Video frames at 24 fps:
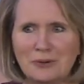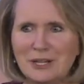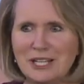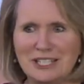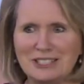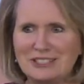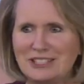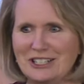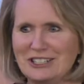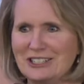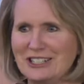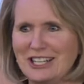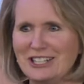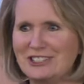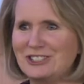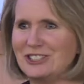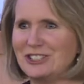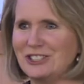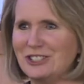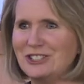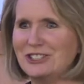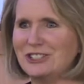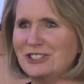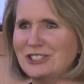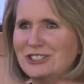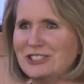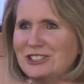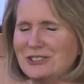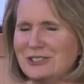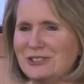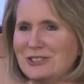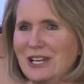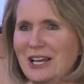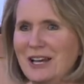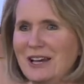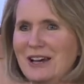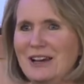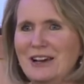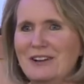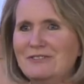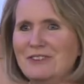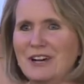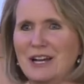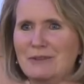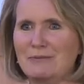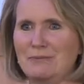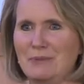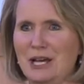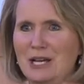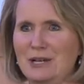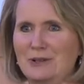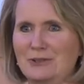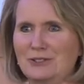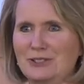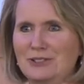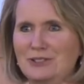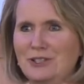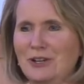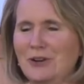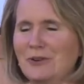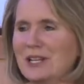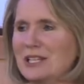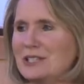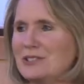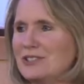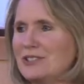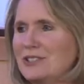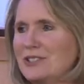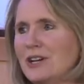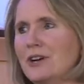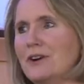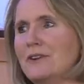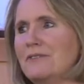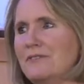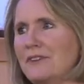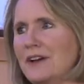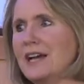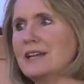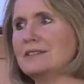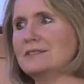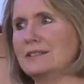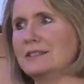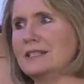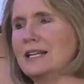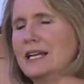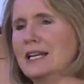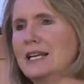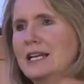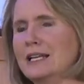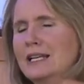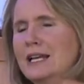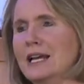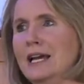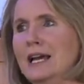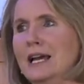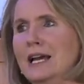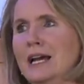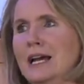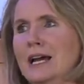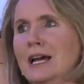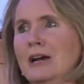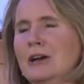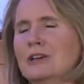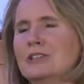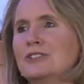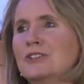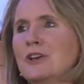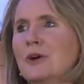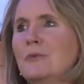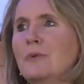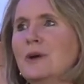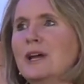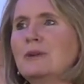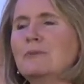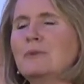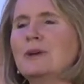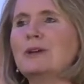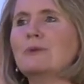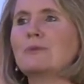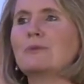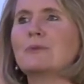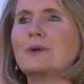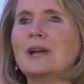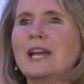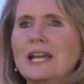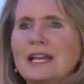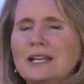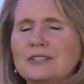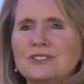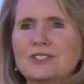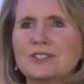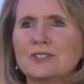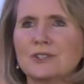reason that she should lose five pounds. So it's so fascinating. So when we raise